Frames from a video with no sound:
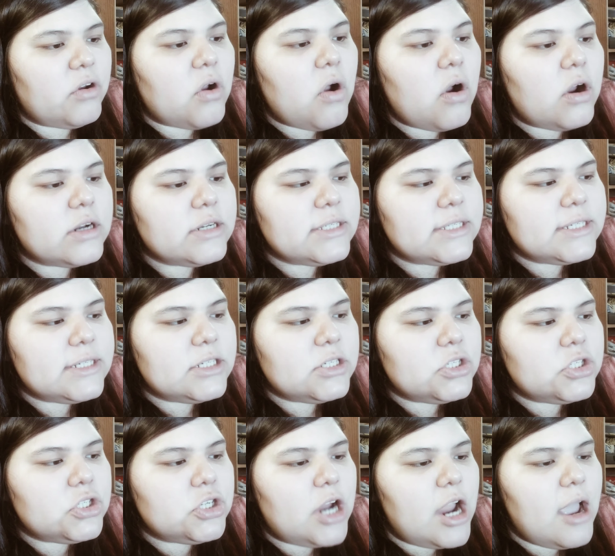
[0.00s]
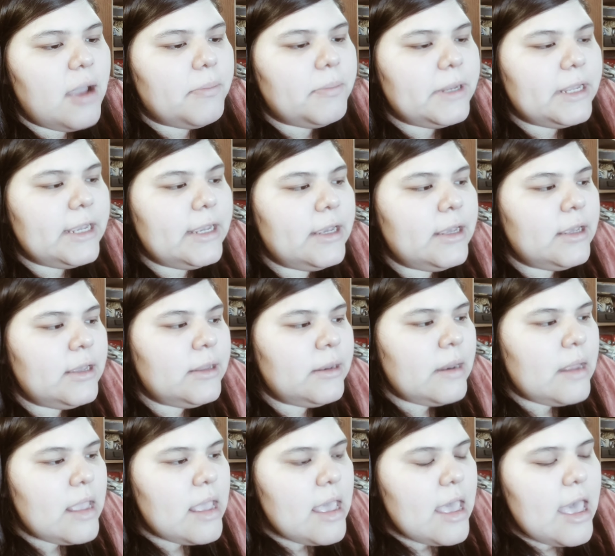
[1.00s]
your car seat strapped
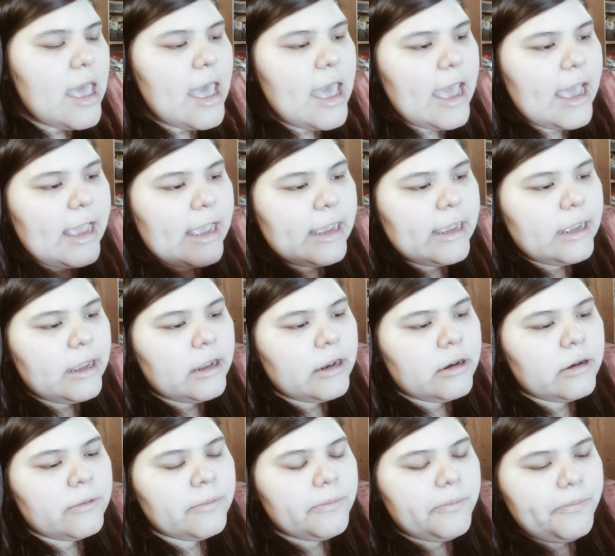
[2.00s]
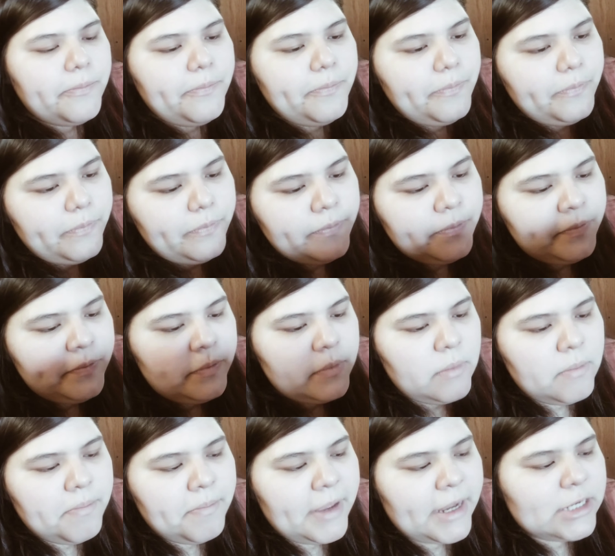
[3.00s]
in and
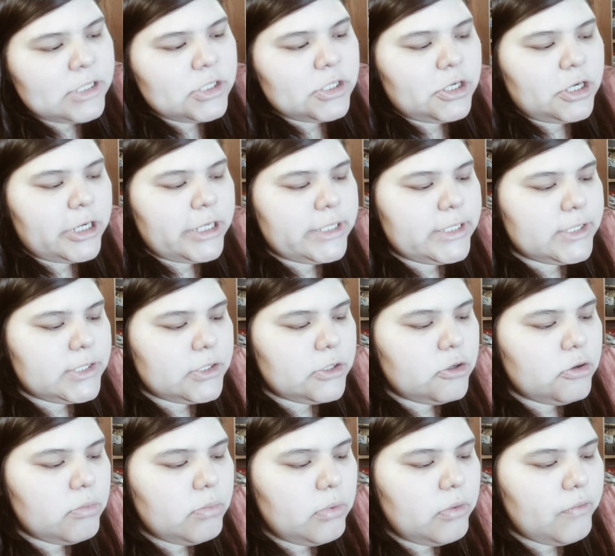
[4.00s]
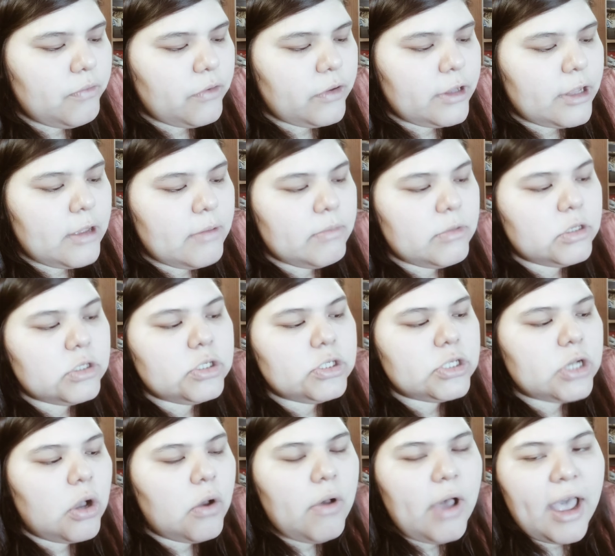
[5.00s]
make sure it's suitable for them. You
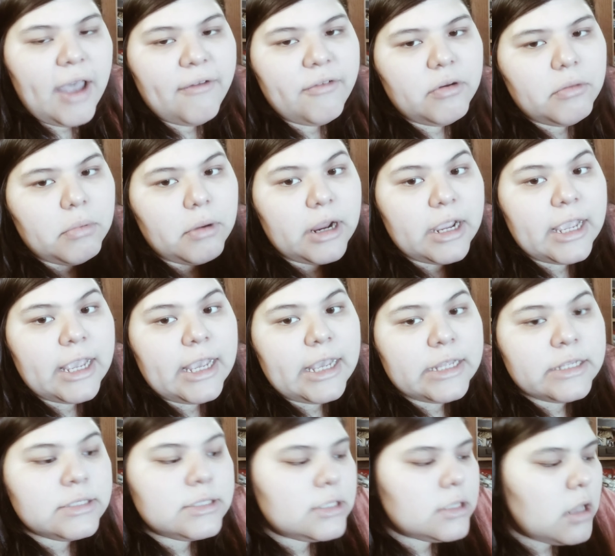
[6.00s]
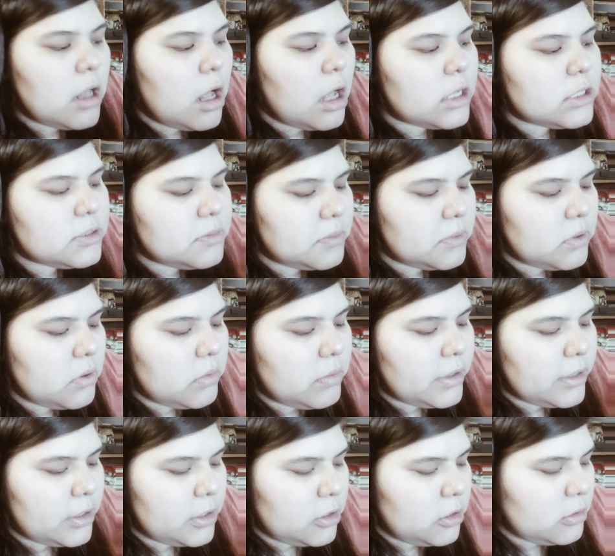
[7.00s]
don't have to bring it into the hospital
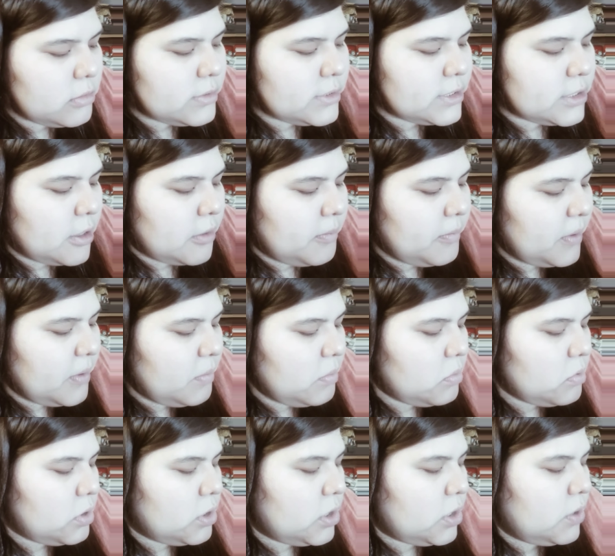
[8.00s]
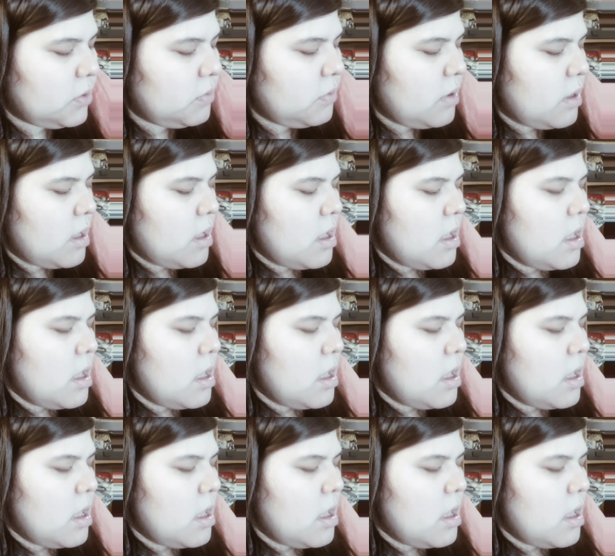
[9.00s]
with you. Some people do.